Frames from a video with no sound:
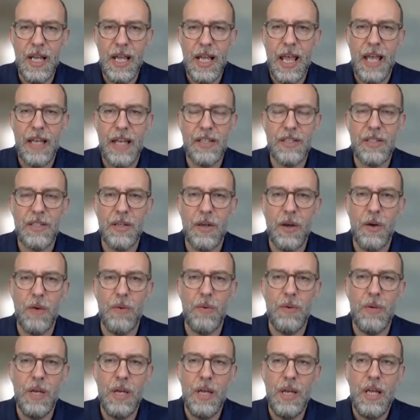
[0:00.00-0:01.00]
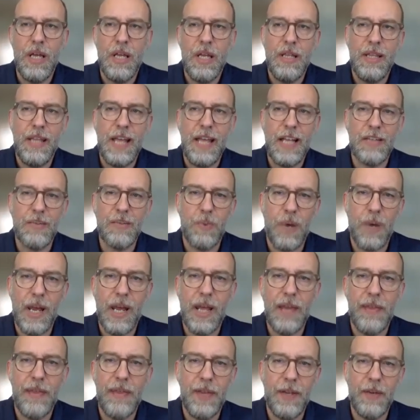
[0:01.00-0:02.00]
And so that's why
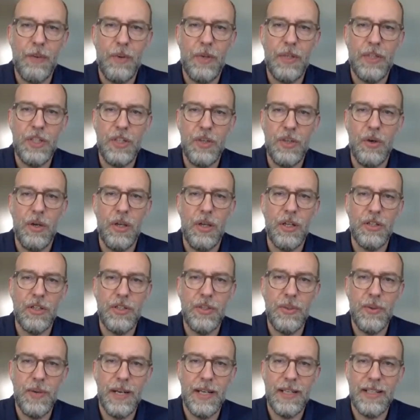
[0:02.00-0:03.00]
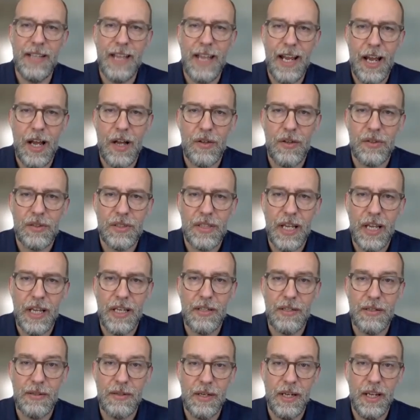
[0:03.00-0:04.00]
I think what you all are doing in the House
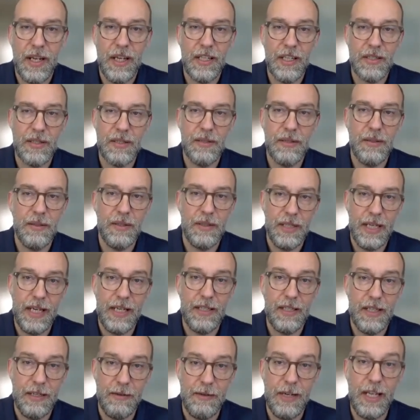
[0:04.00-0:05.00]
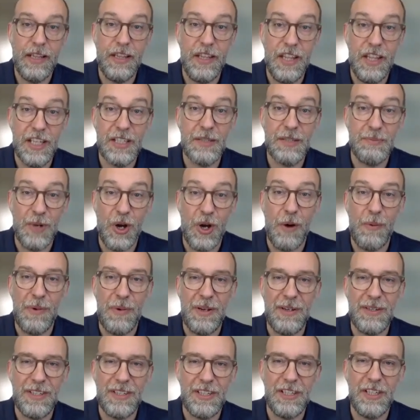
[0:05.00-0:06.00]
is at this
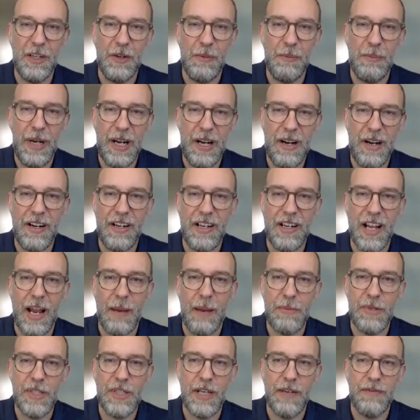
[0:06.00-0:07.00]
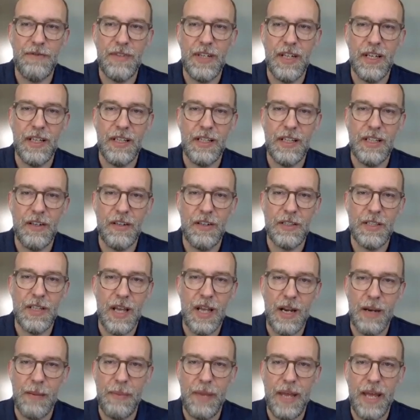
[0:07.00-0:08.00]
moment still paradigm shifting. There's
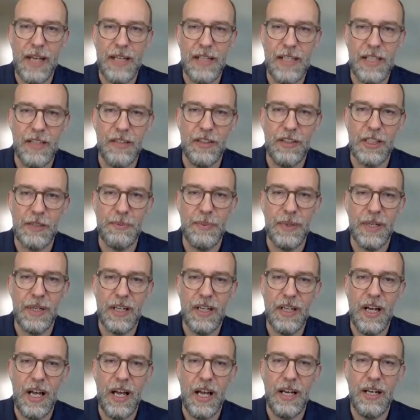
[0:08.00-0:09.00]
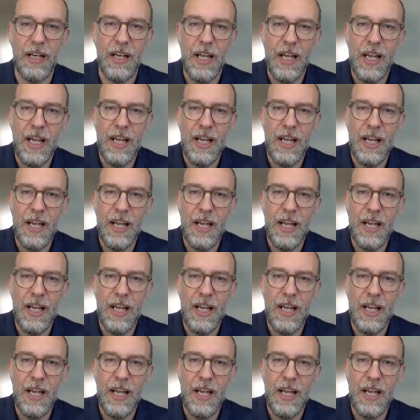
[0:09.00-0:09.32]
not a bad deal that's been cut.